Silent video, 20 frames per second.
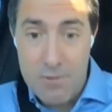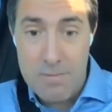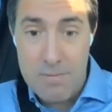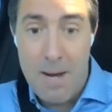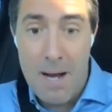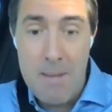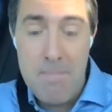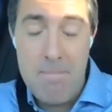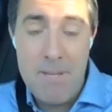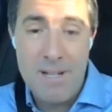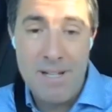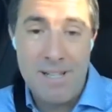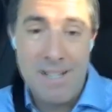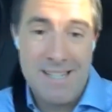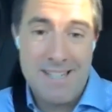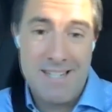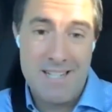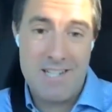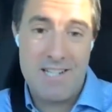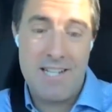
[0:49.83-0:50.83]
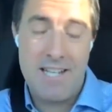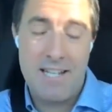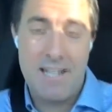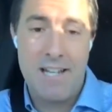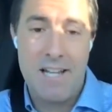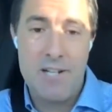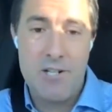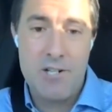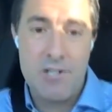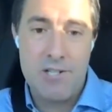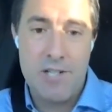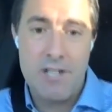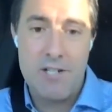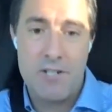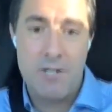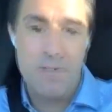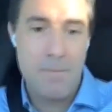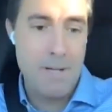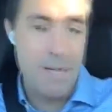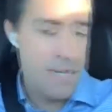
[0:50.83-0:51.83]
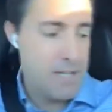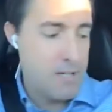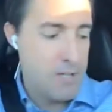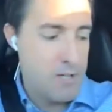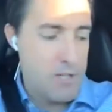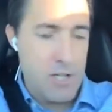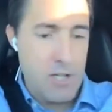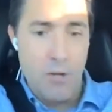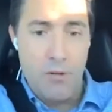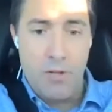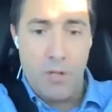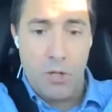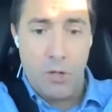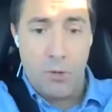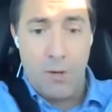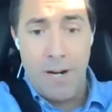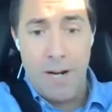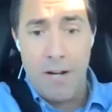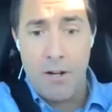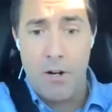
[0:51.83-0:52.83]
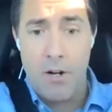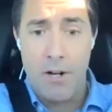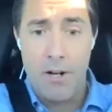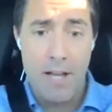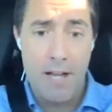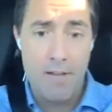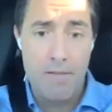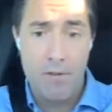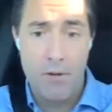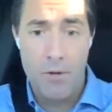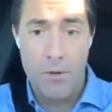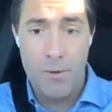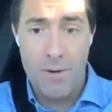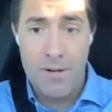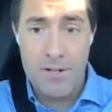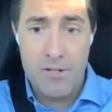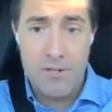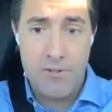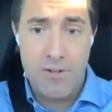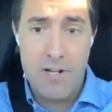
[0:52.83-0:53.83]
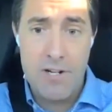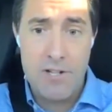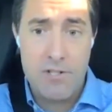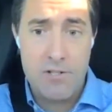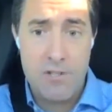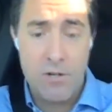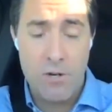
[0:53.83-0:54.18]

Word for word: was my bill in the state legislature many years ago that created online voter registration.